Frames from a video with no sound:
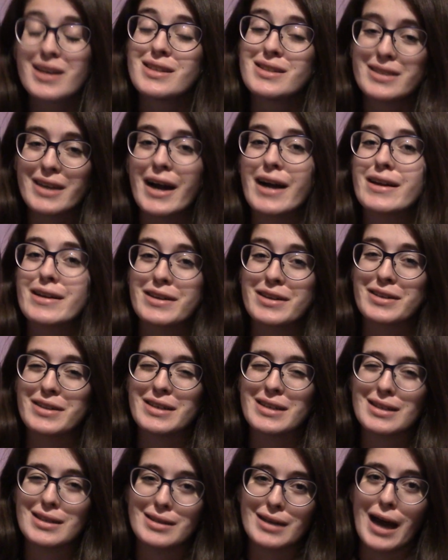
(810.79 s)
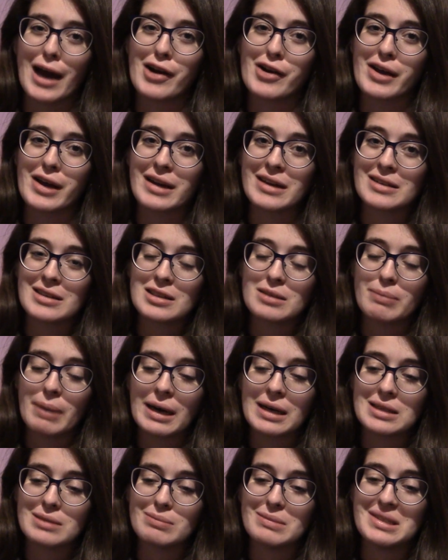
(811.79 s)
Technically, it's Saturday because it's
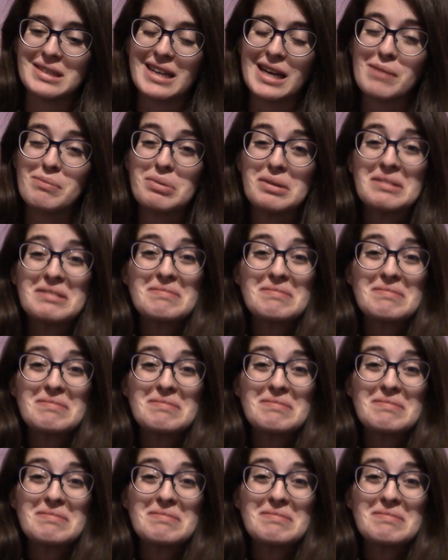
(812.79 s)
past midnight.